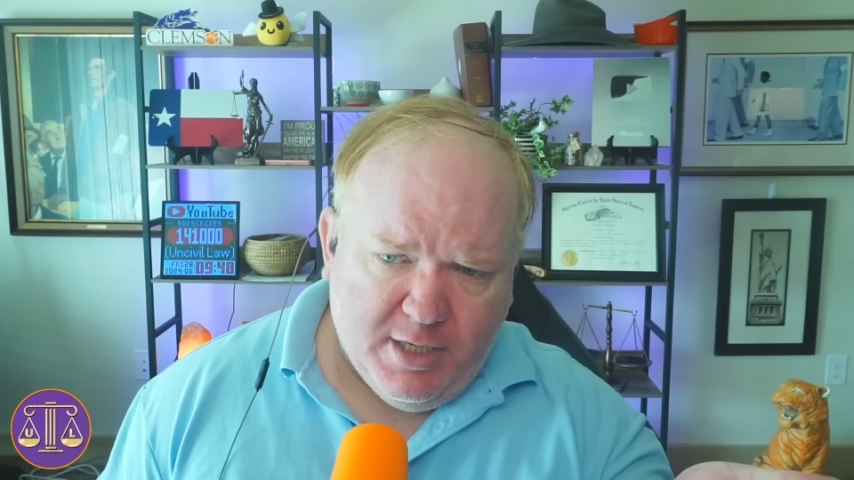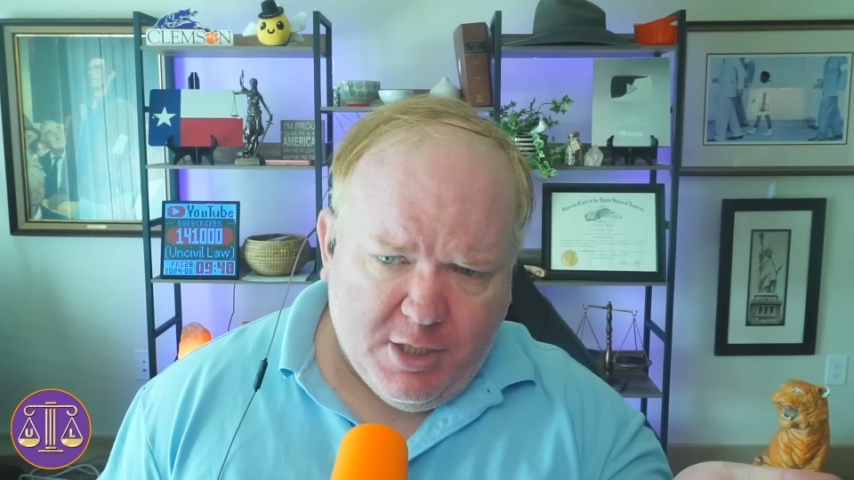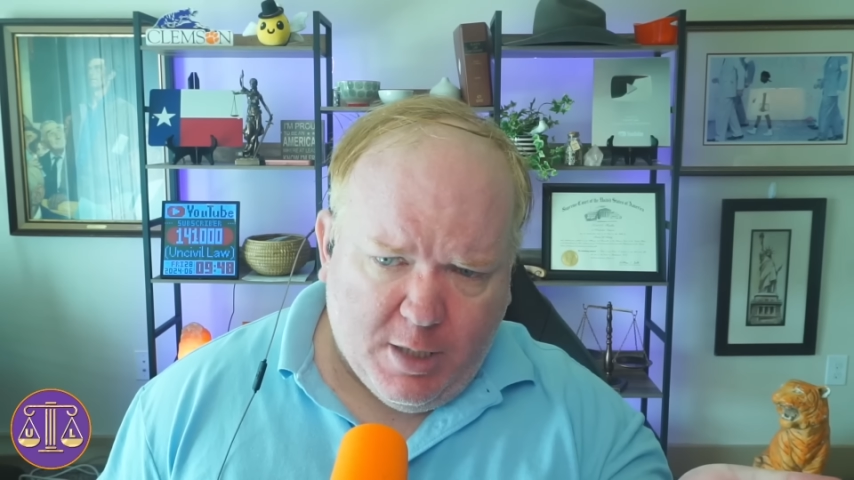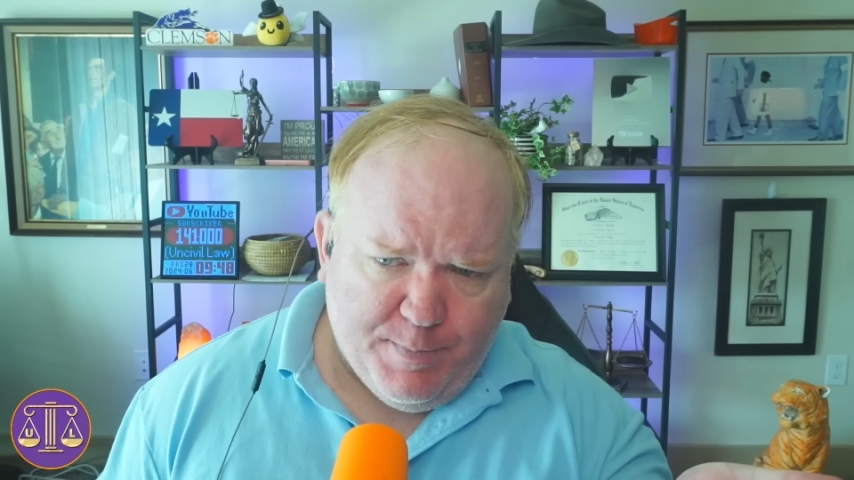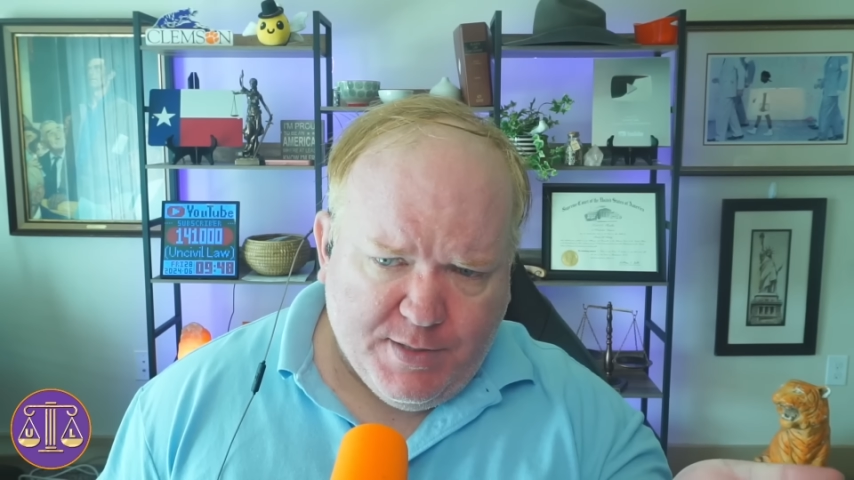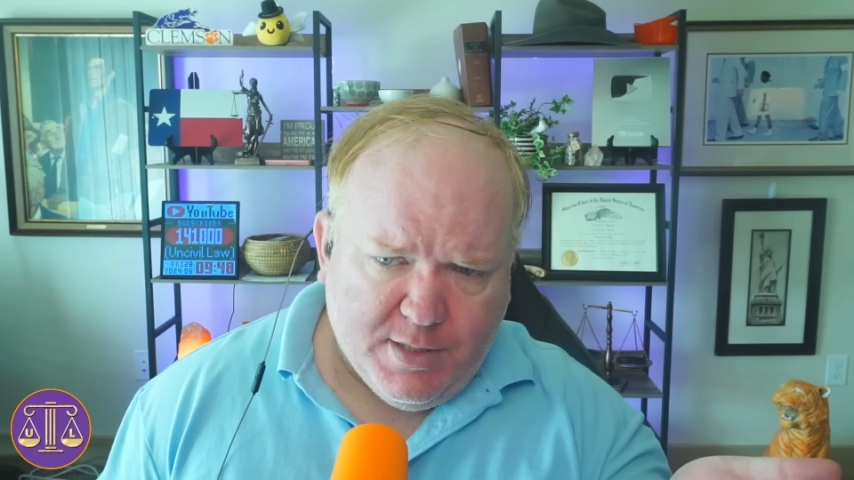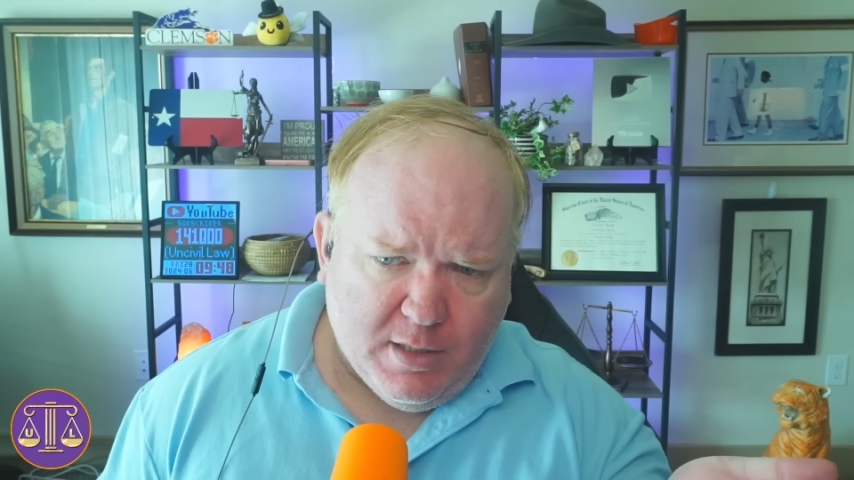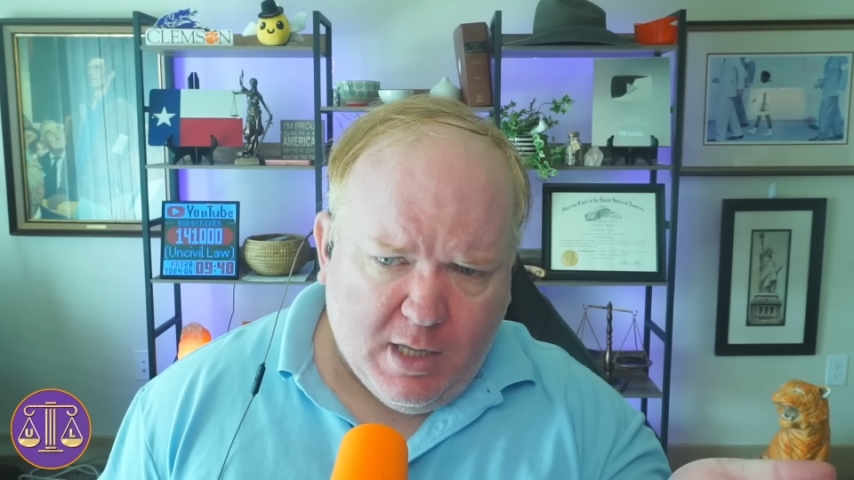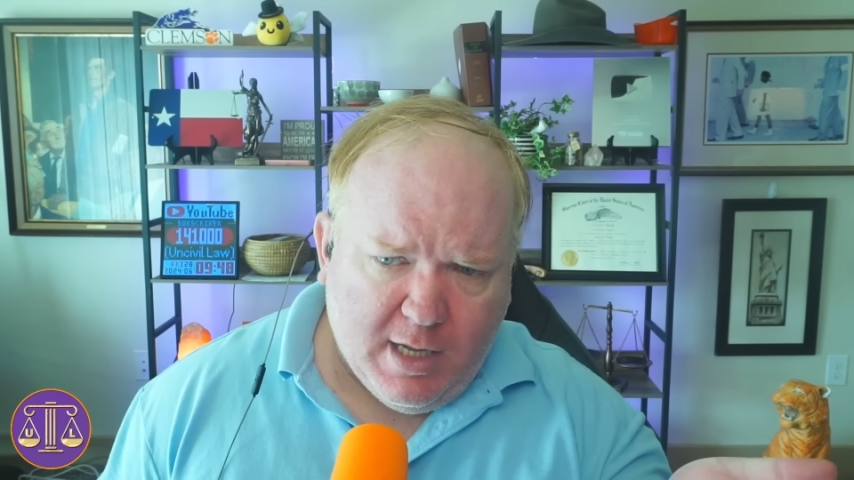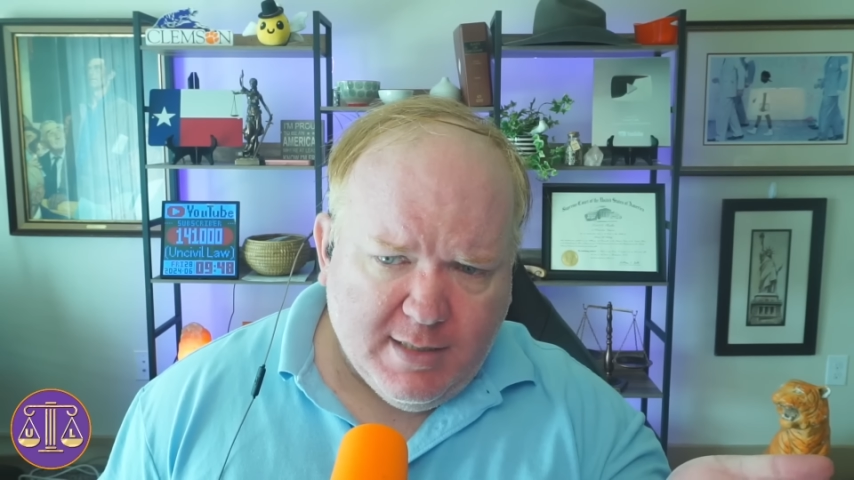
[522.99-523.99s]
interprets the
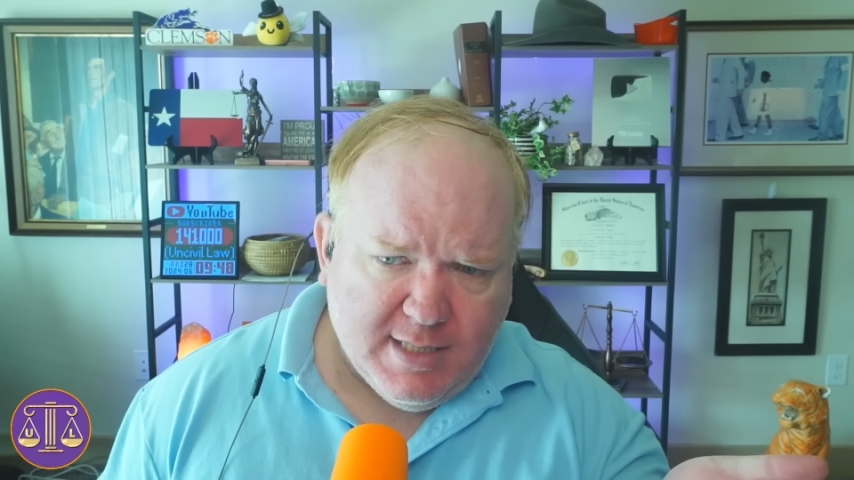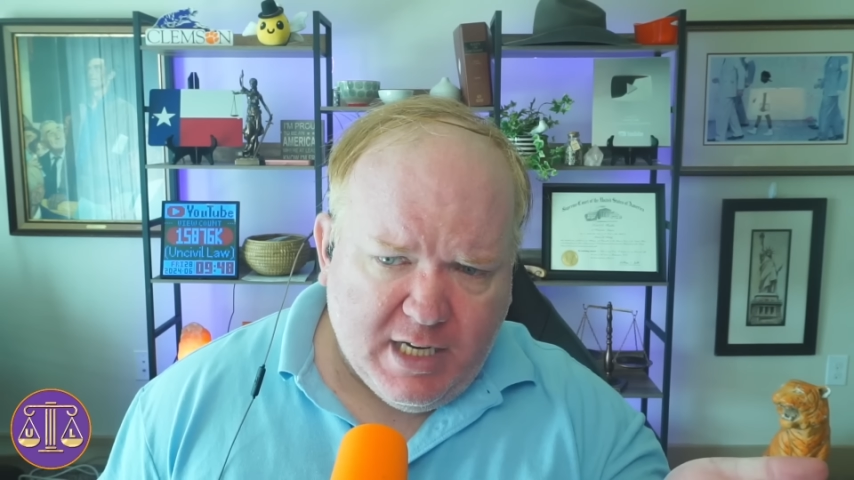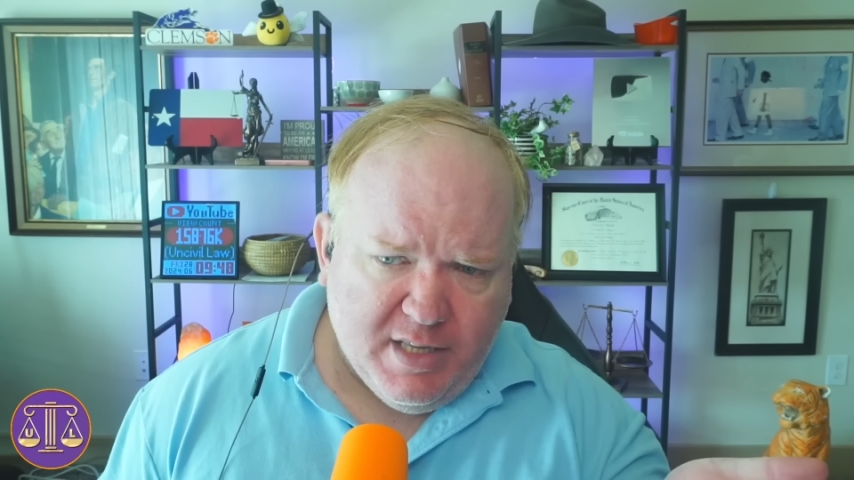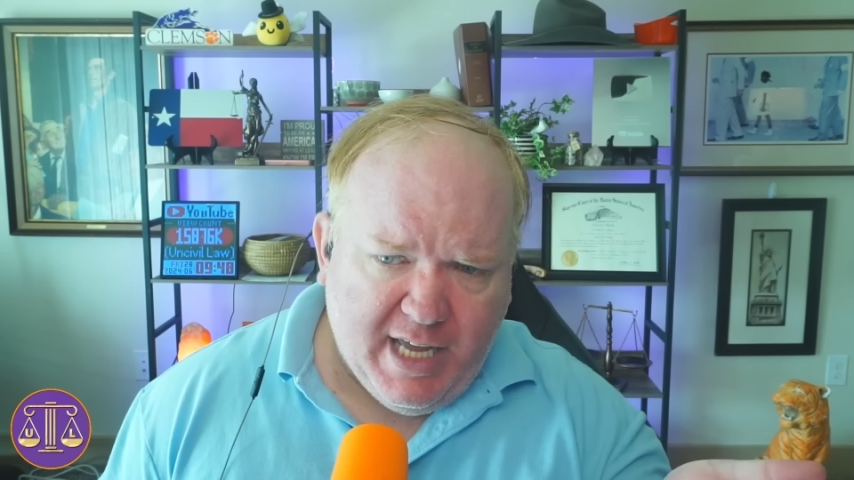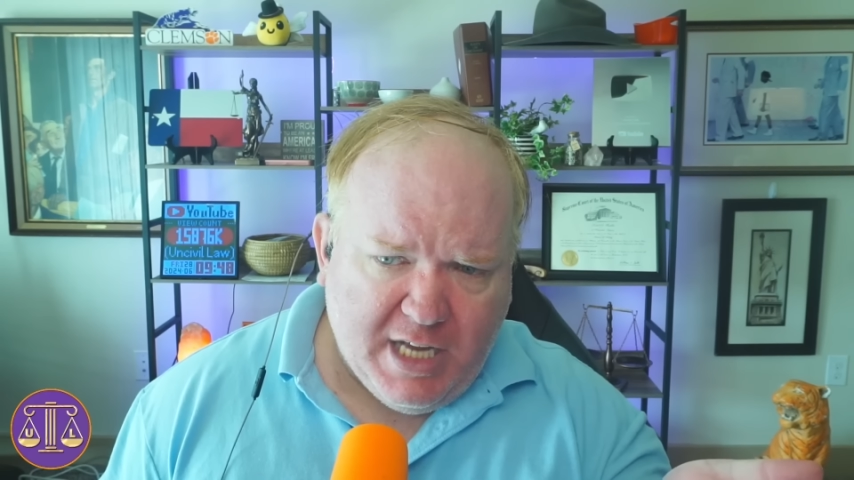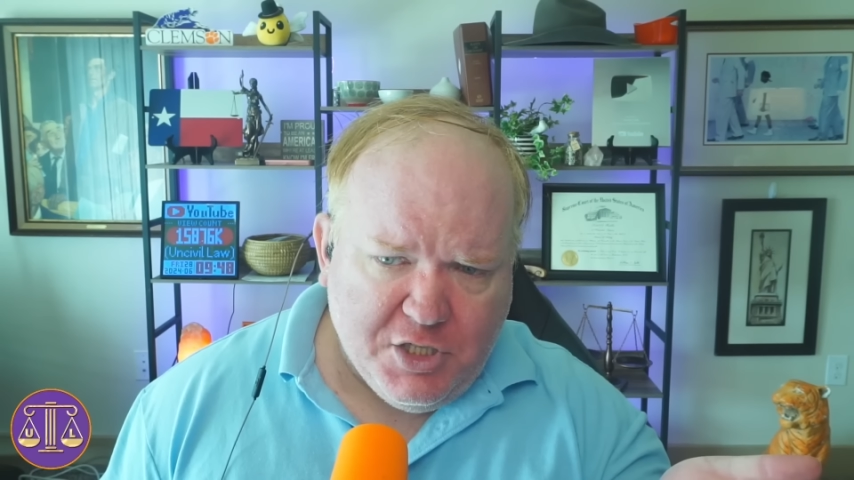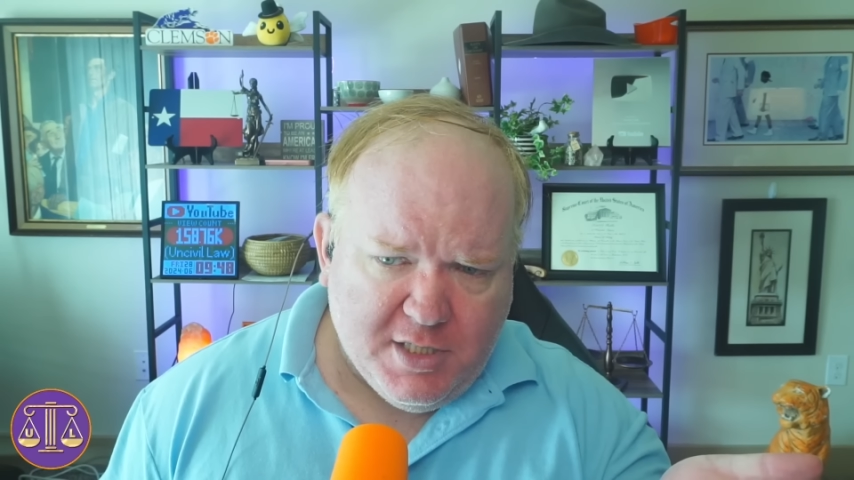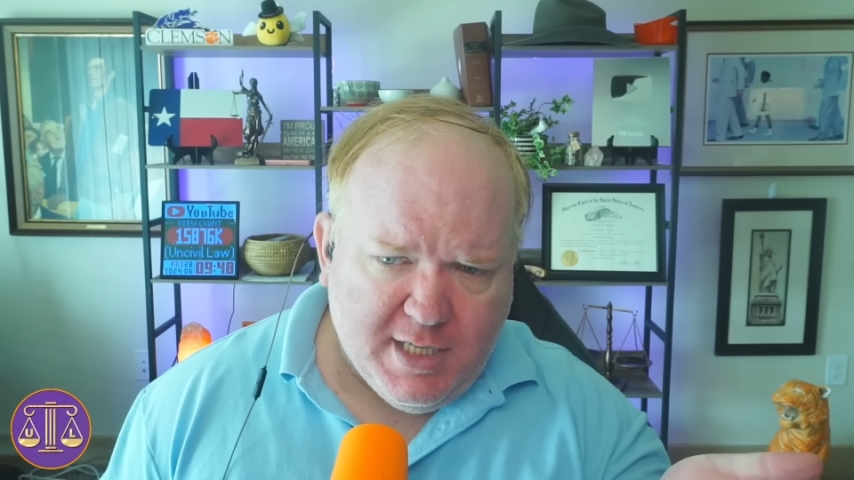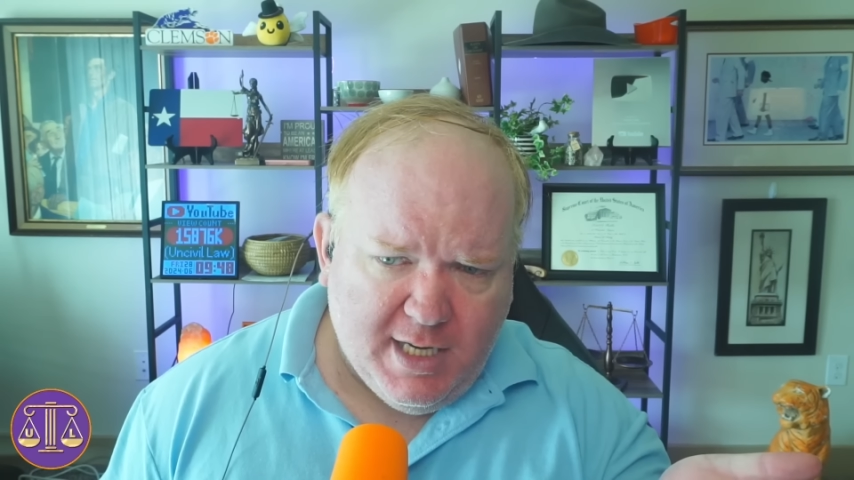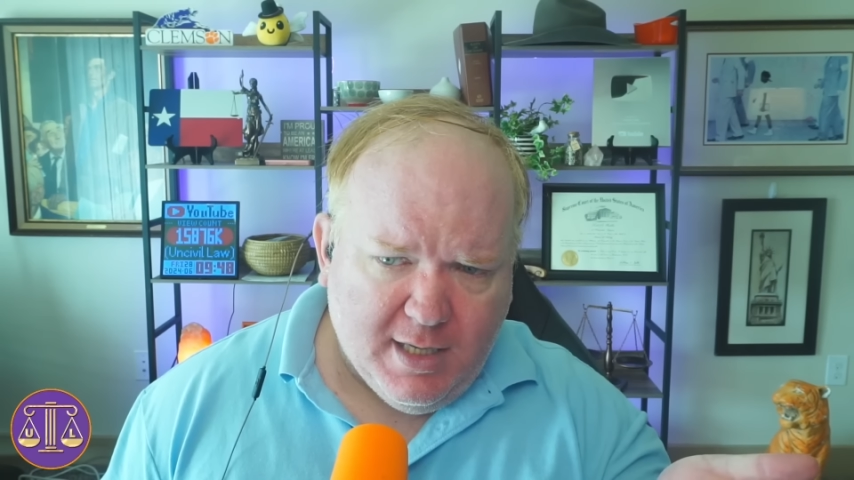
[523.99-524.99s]
law instead of the
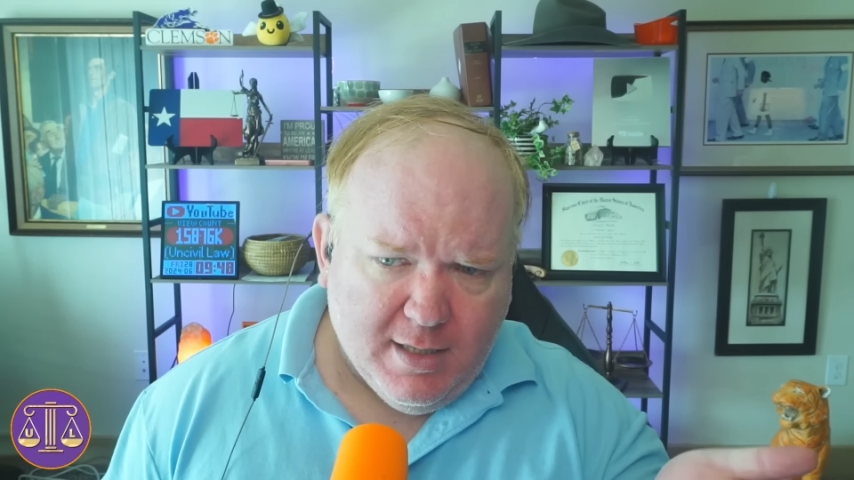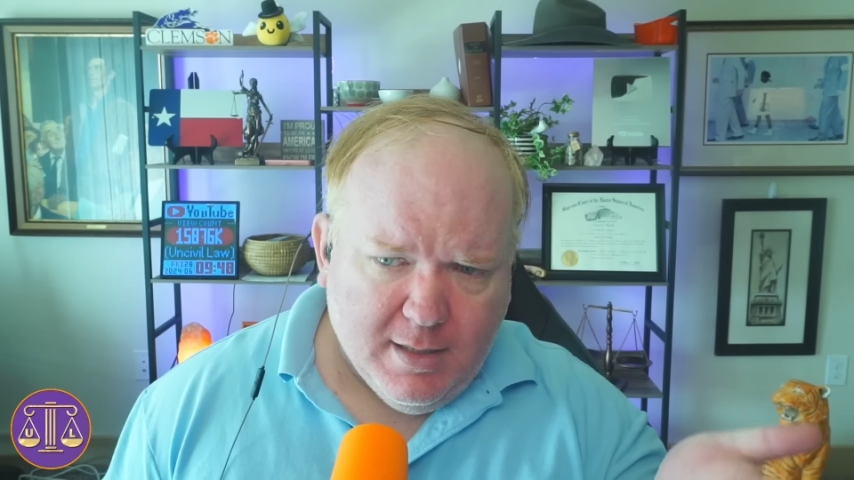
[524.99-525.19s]
agency.